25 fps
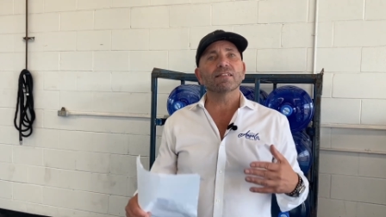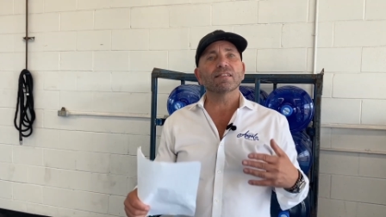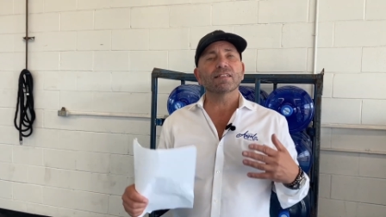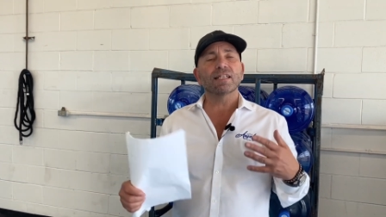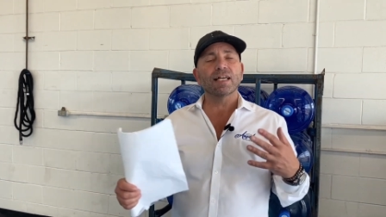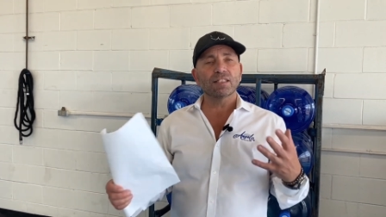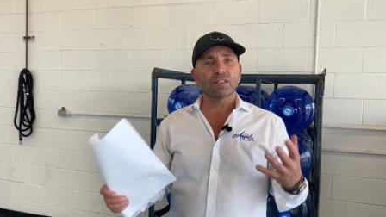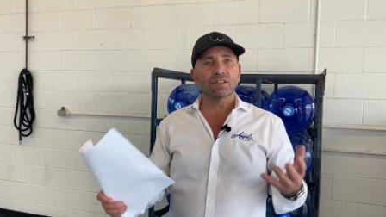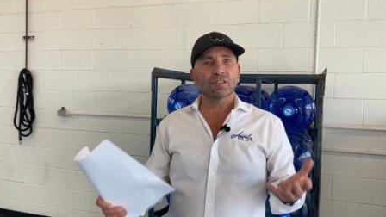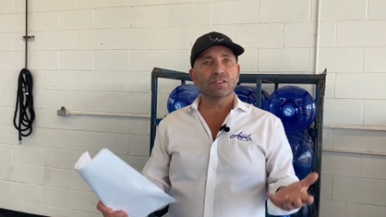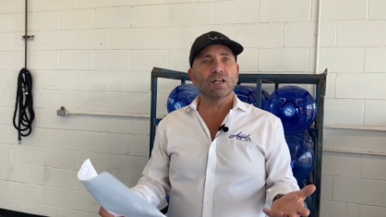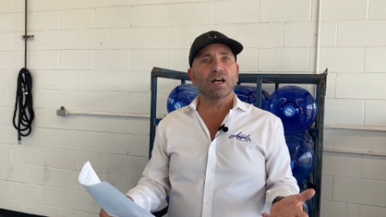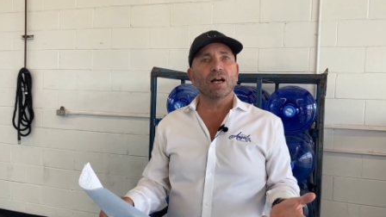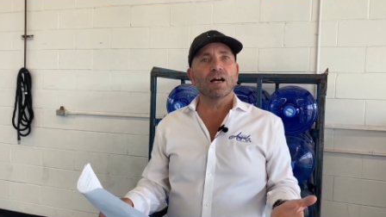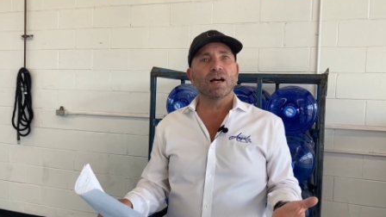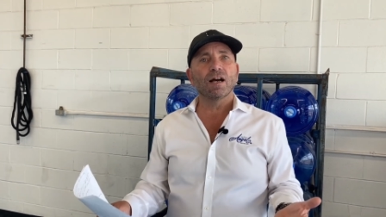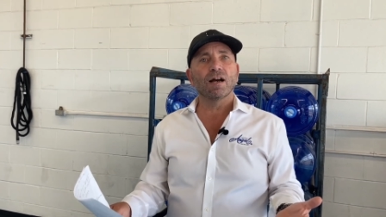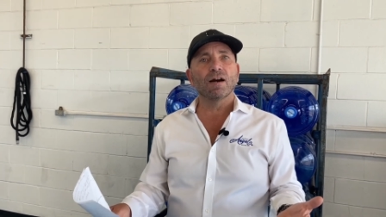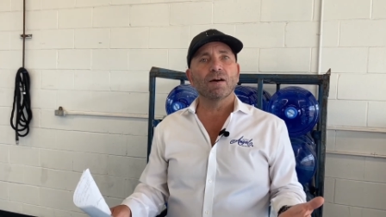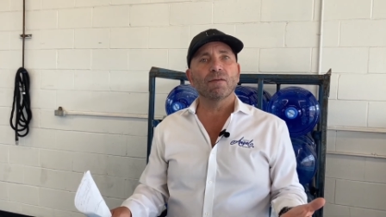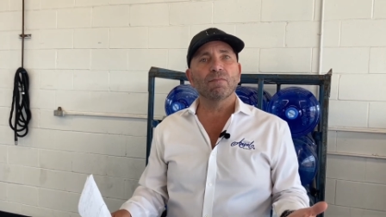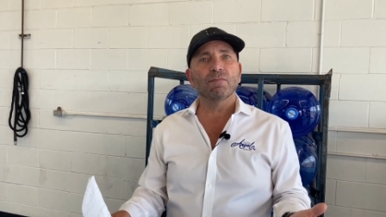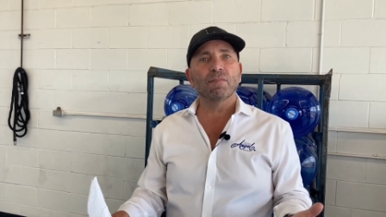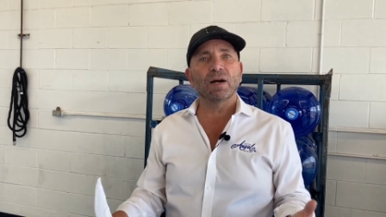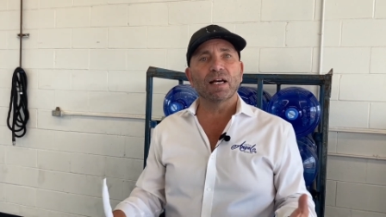that's
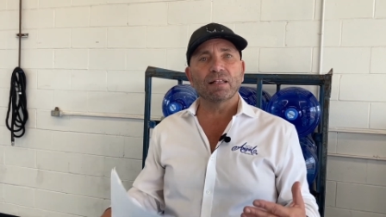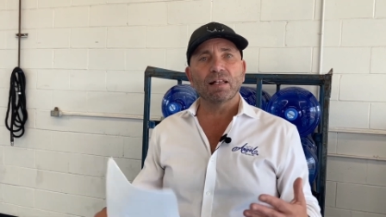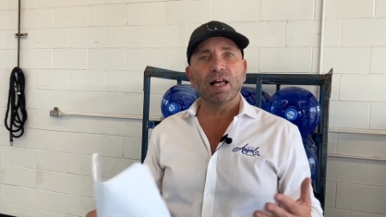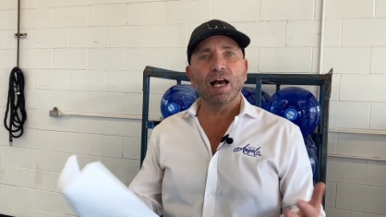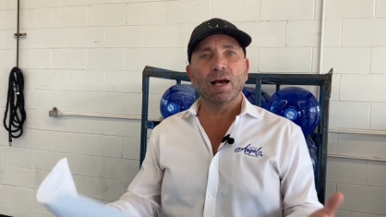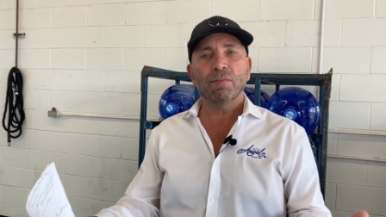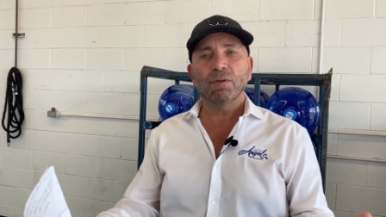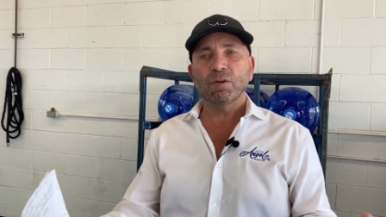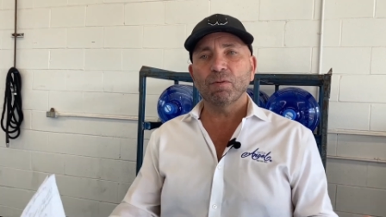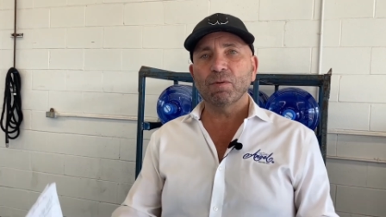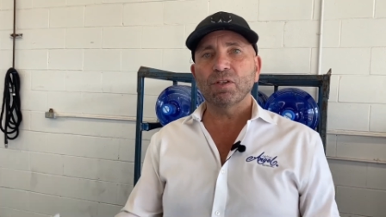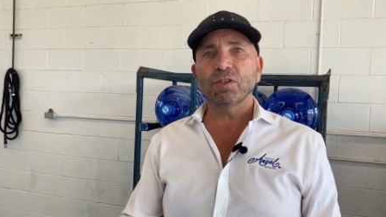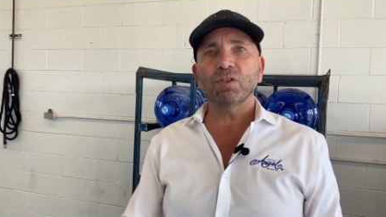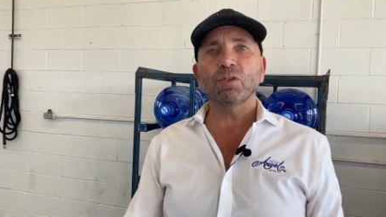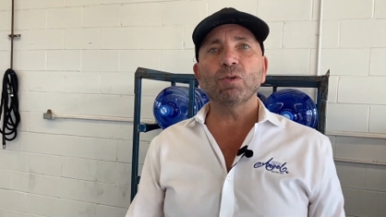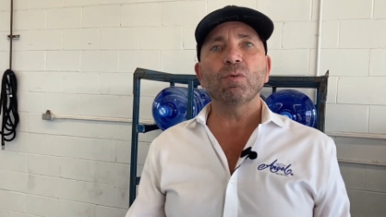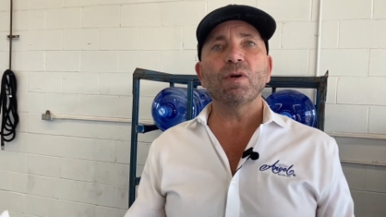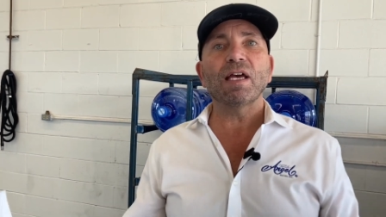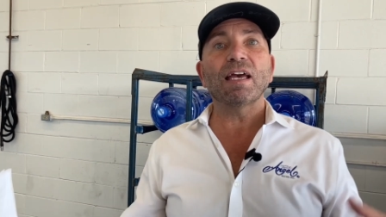uh, my lobby with you.